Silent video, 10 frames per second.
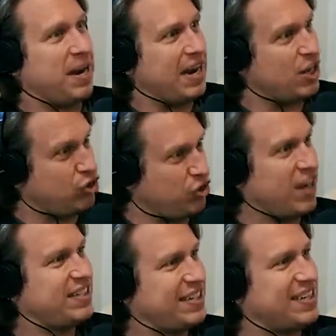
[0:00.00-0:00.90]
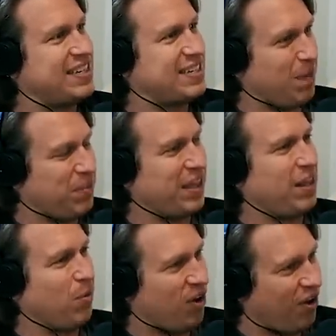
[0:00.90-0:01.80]
But it addresses something
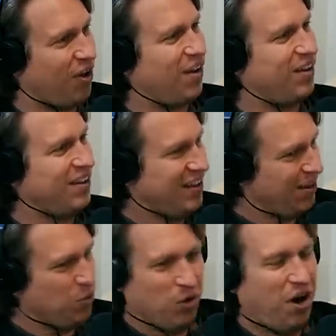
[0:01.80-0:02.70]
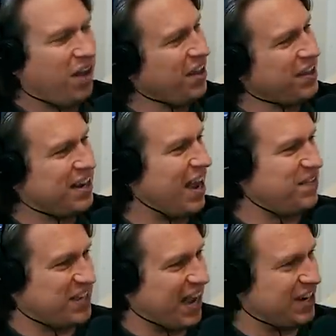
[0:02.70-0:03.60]
that we're all on the
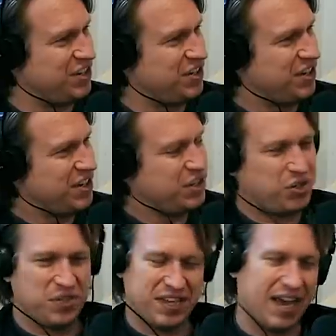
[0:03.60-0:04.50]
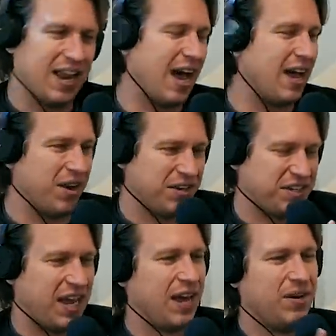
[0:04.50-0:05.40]
knife's edge. Yeah. Suicide, I
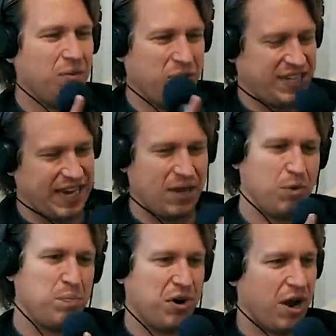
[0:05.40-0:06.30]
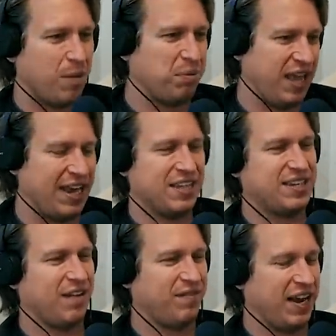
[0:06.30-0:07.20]
understand. We take it, we put it on a plate. It's
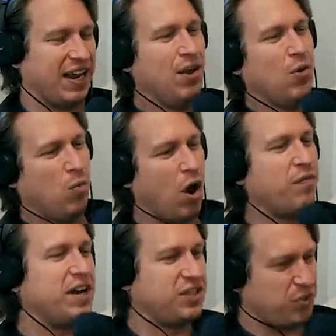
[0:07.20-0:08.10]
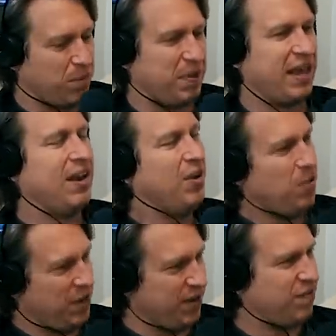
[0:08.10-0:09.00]
not funny. Yeah. Woven into a bit,
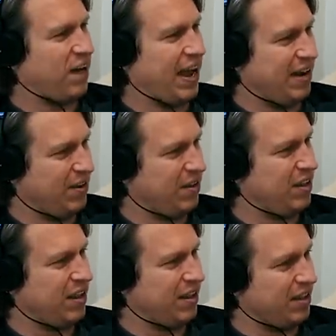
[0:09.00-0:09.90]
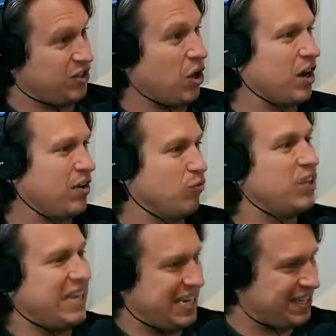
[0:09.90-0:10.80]
we can find the dark
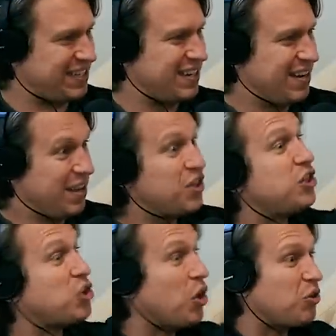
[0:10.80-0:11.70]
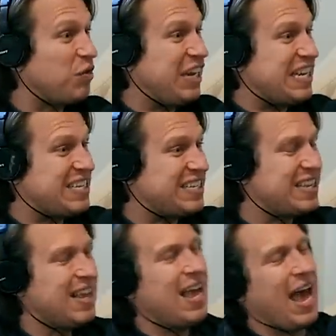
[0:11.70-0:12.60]
release. Yeah, yeah, The dark release. Yeah.